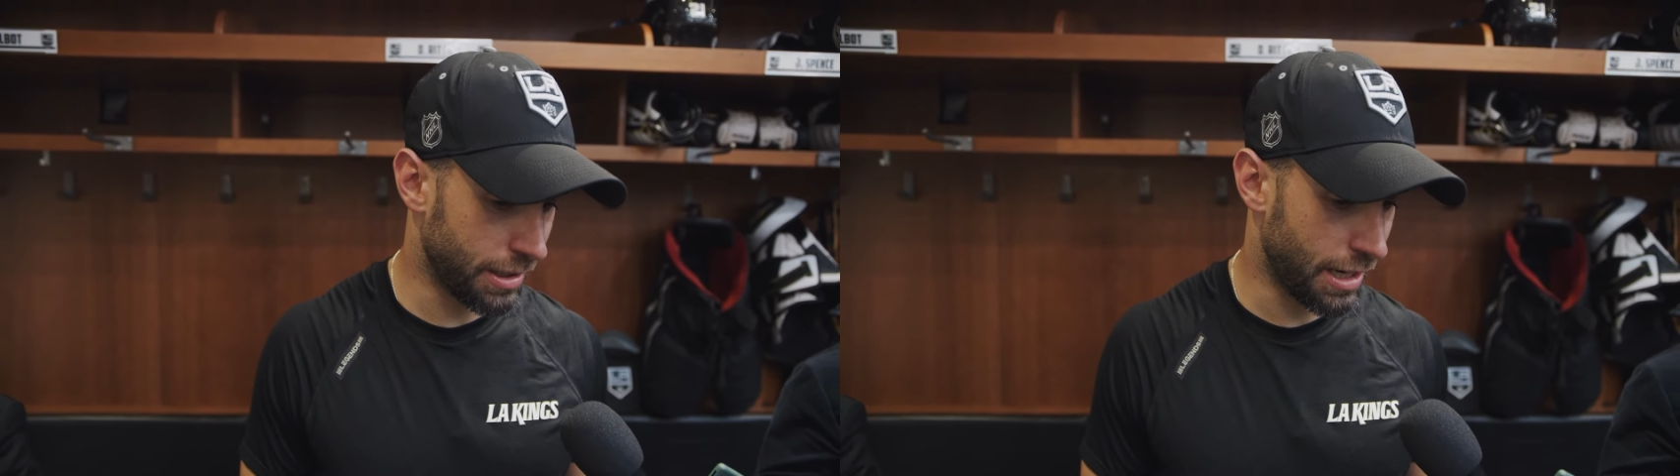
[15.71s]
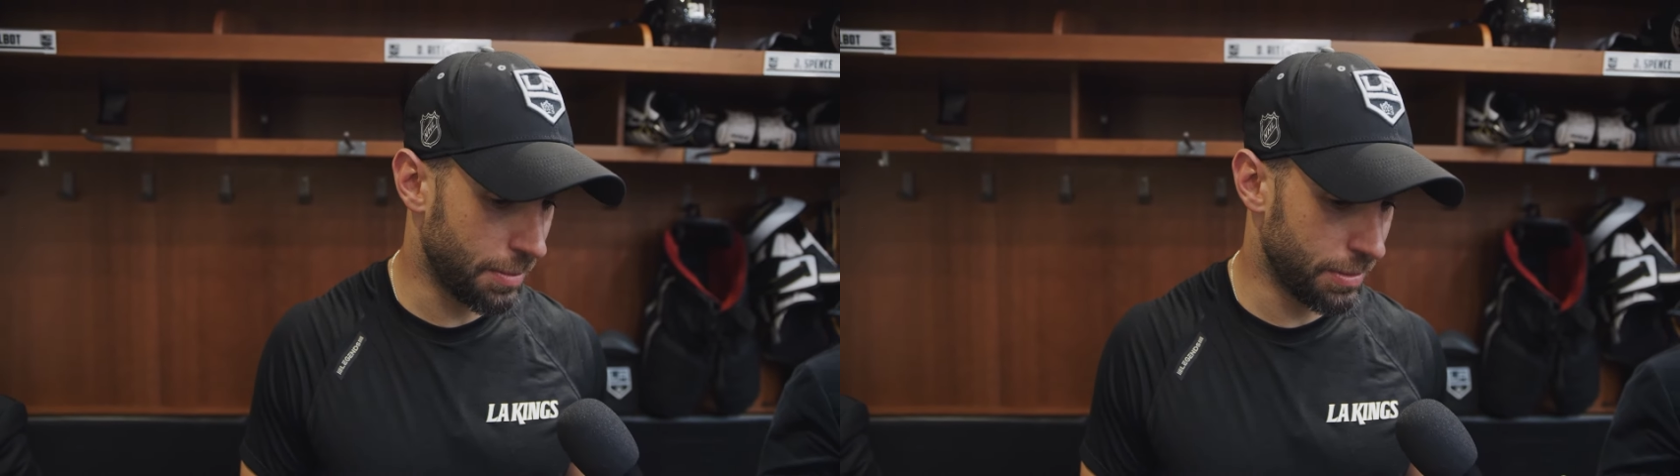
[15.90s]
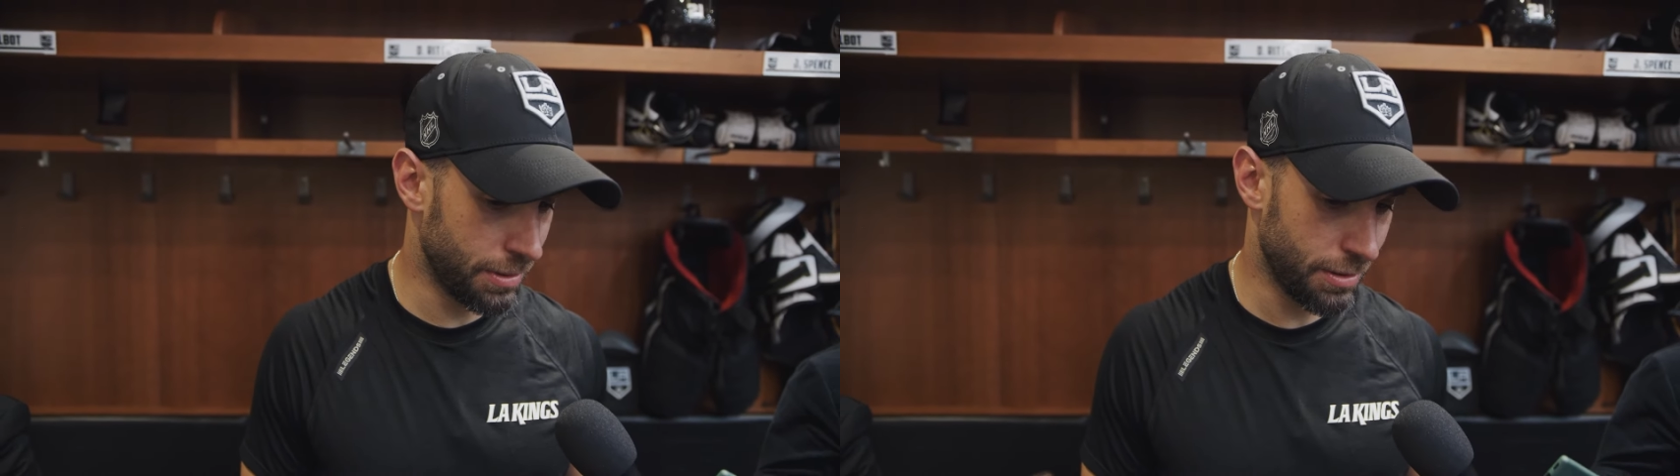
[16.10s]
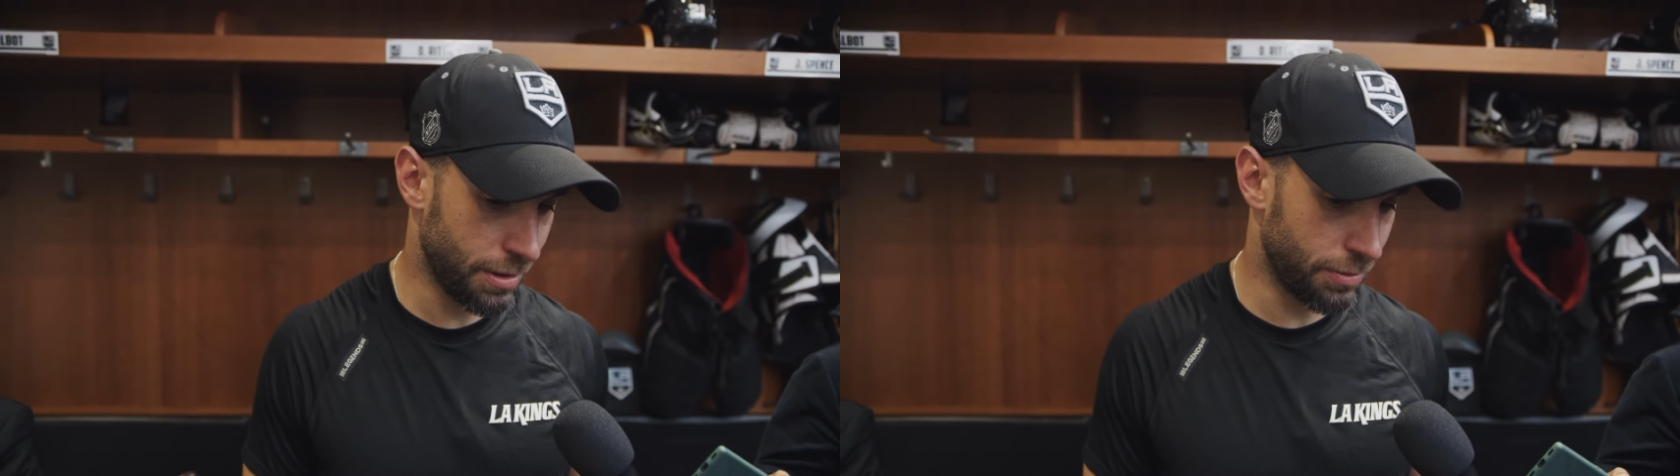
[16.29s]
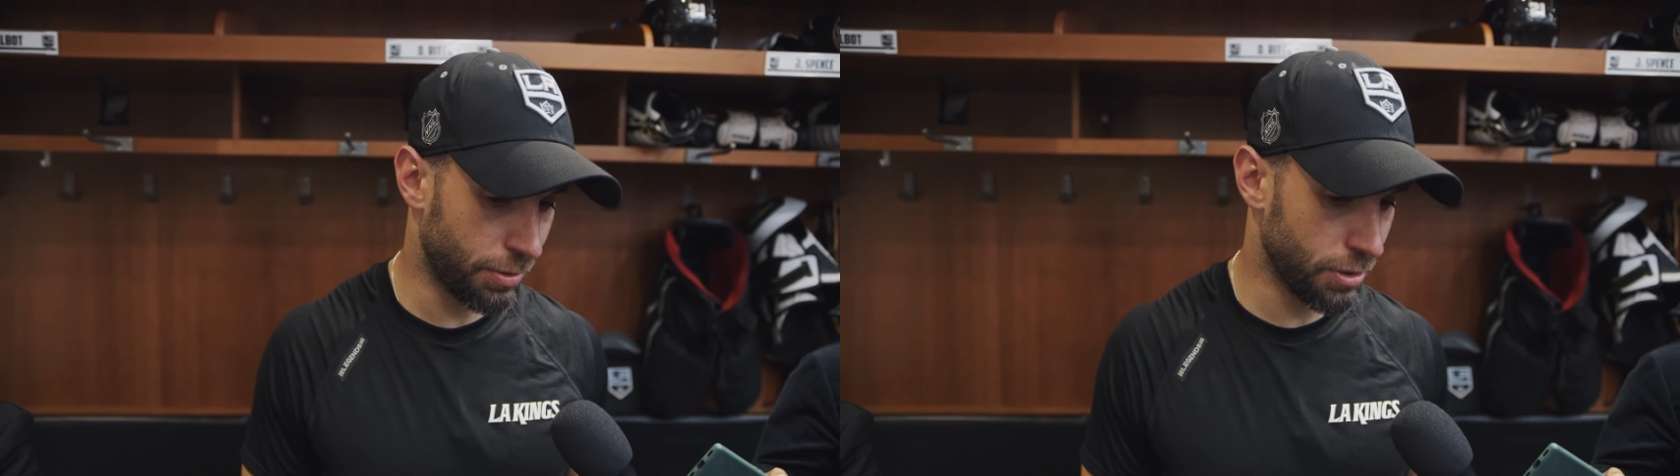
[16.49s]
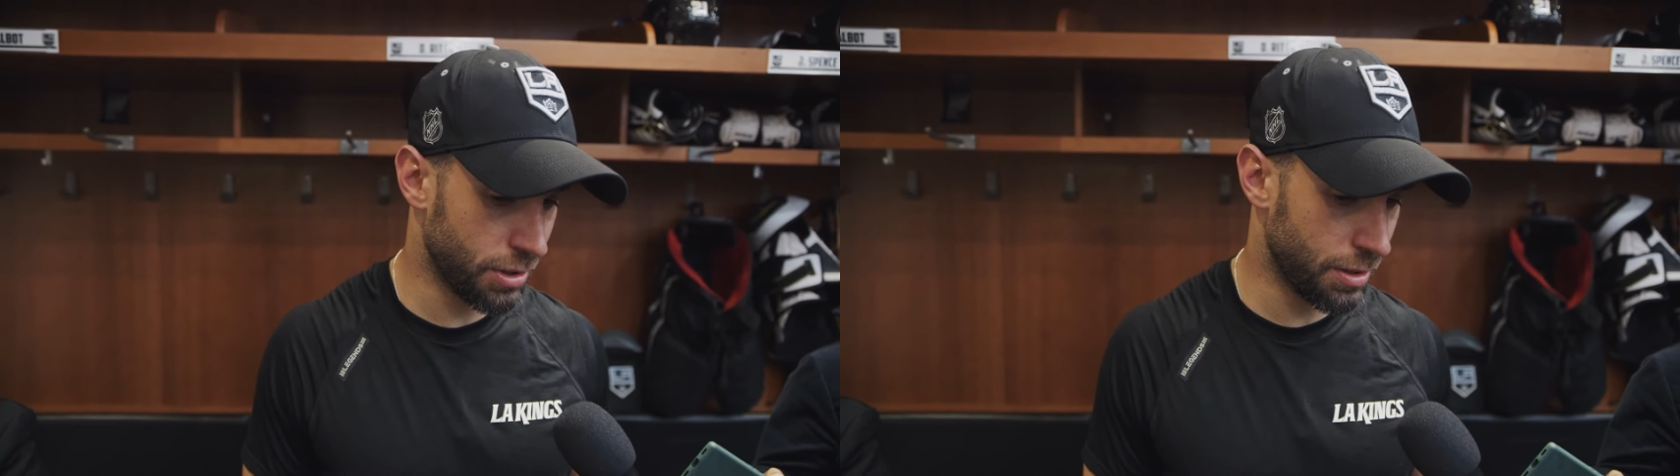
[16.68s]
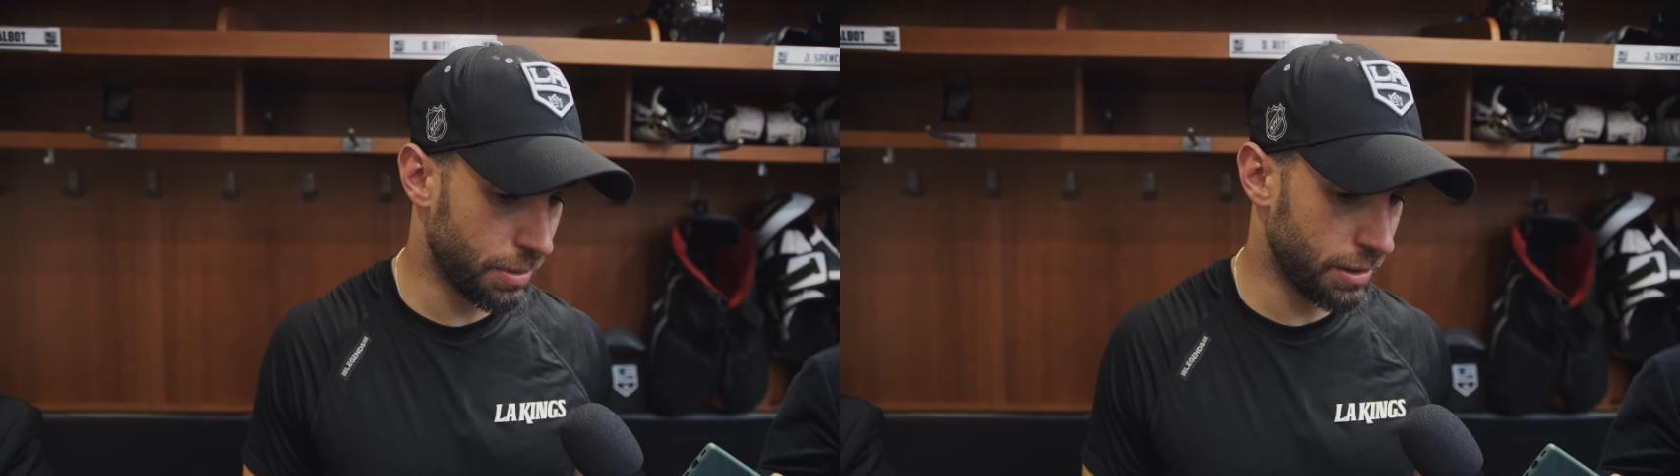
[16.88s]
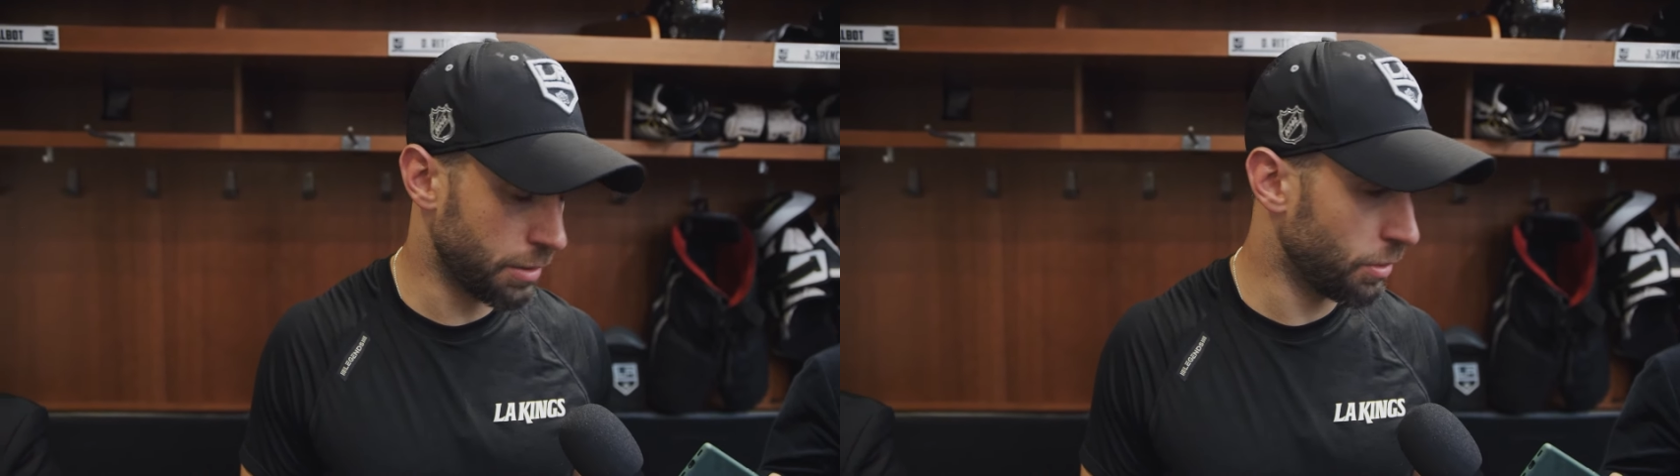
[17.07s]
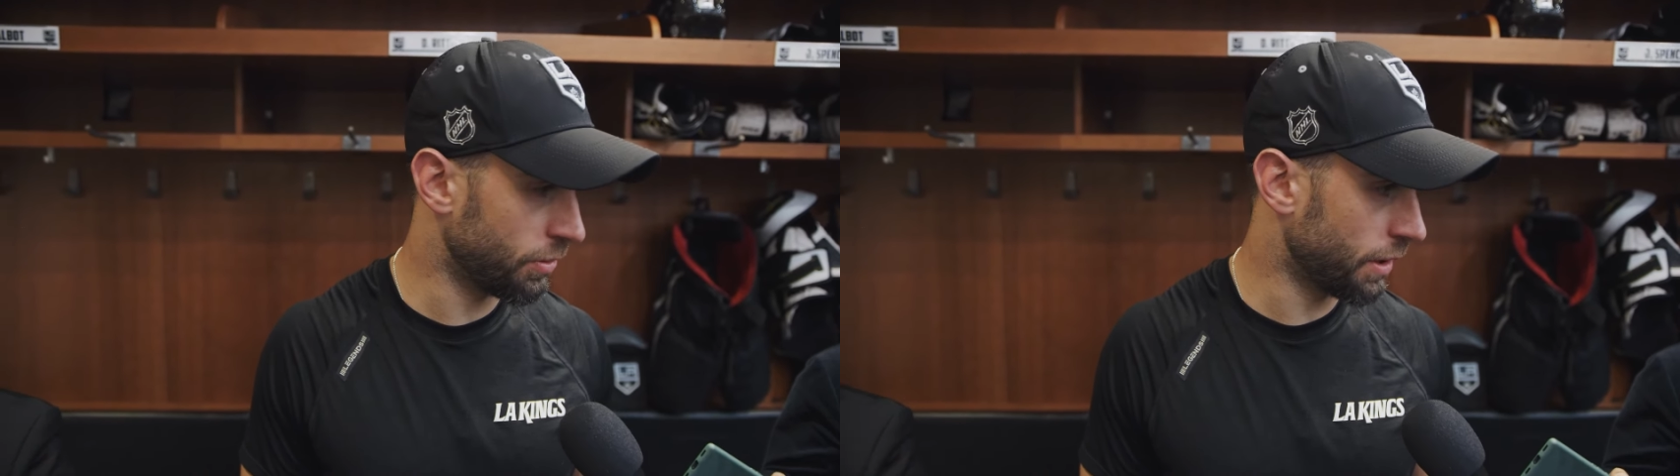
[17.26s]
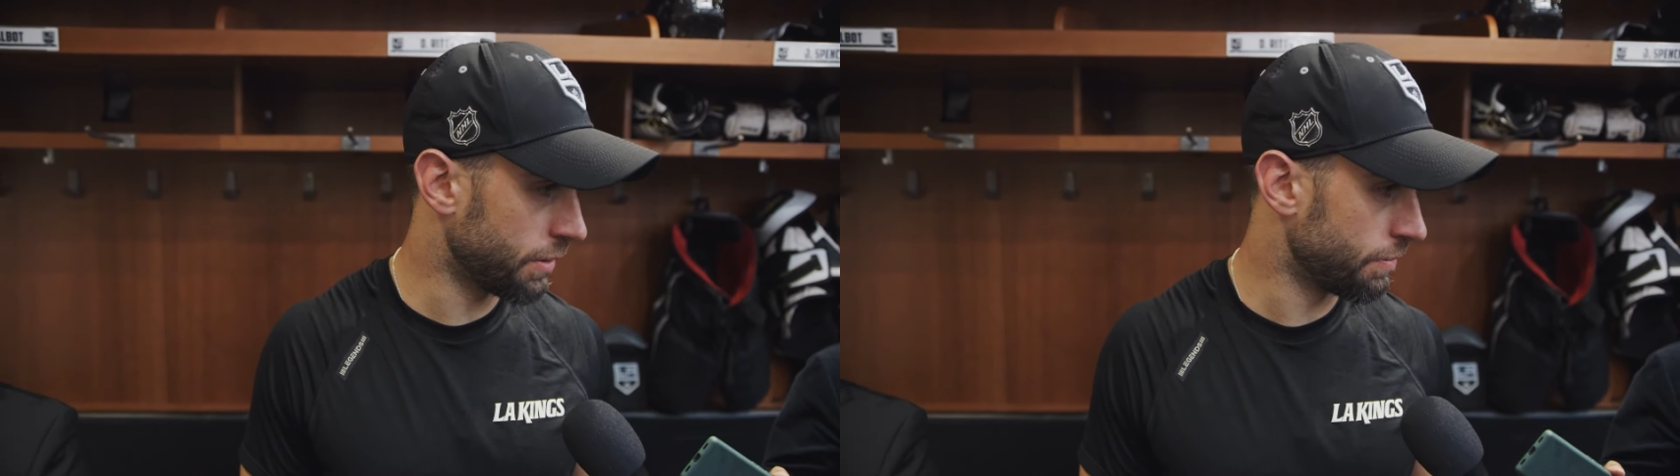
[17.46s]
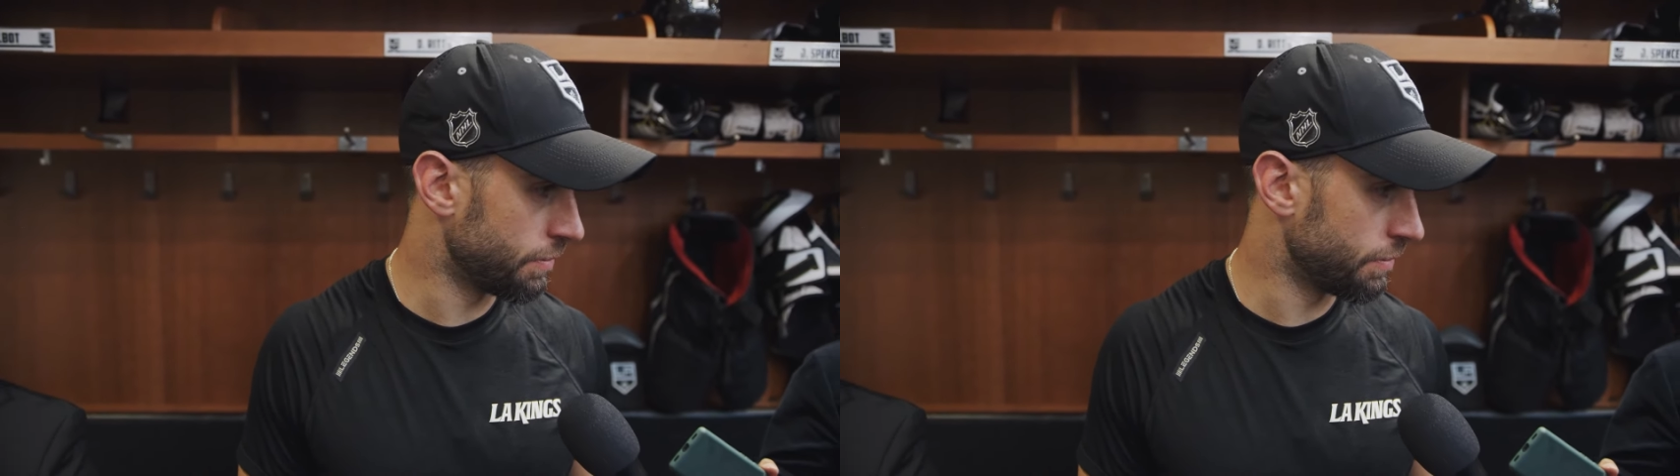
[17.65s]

They happen, unfortunate, but you move on.